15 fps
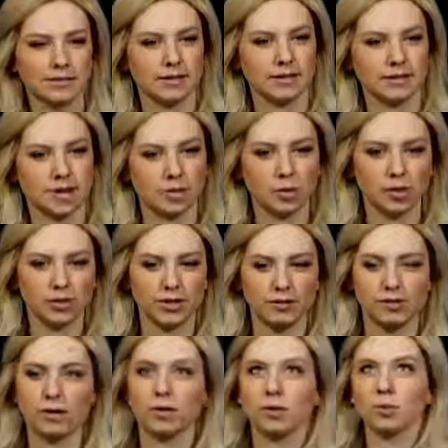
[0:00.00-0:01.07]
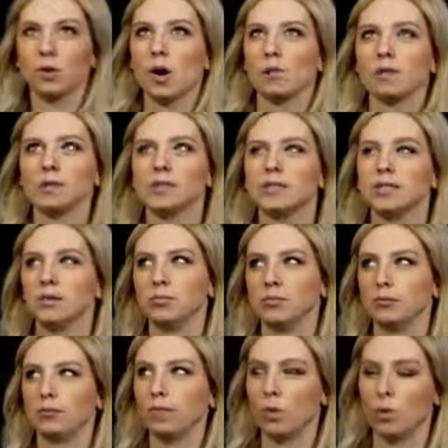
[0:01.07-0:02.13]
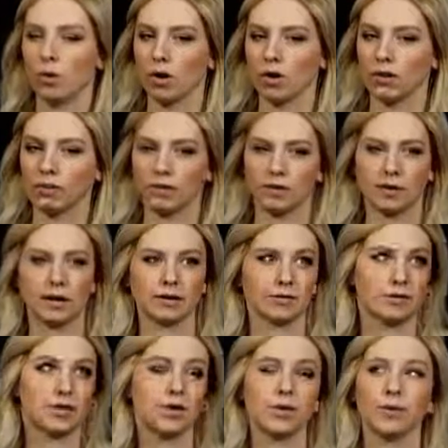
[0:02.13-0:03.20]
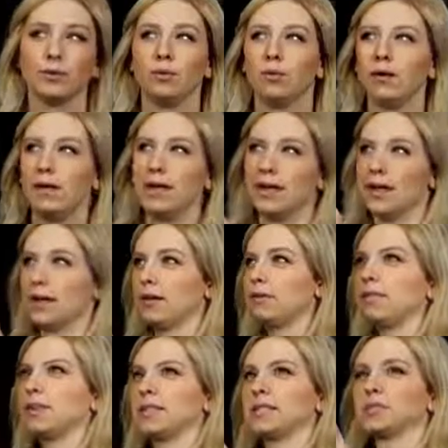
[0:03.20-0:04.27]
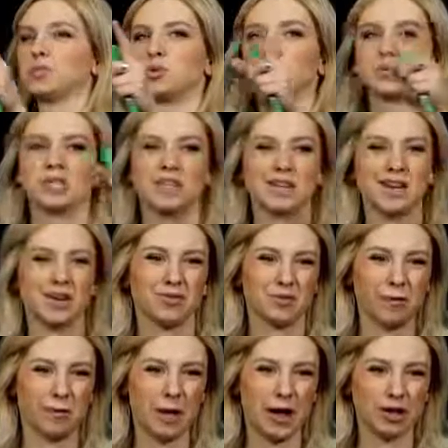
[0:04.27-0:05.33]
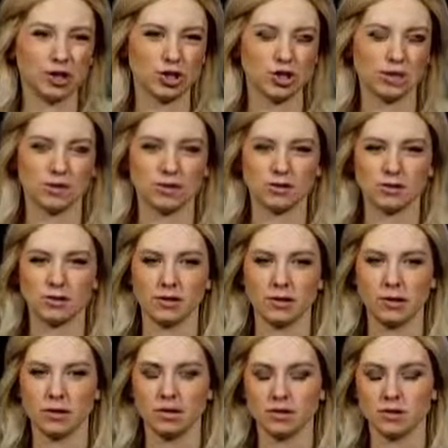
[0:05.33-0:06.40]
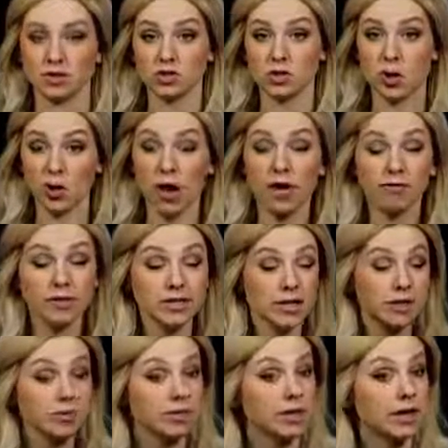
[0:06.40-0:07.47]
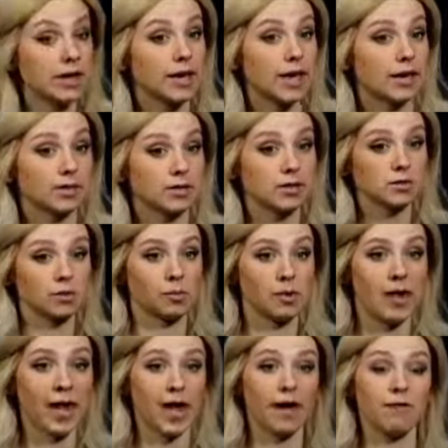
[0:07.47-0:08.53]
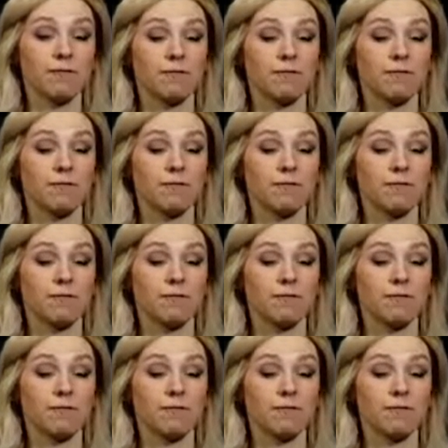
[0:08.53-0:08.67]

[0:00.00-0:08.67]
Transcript: example different than what we've seen before, the next two? I have decimals and I have fractions. So have we dealt with any cases where we have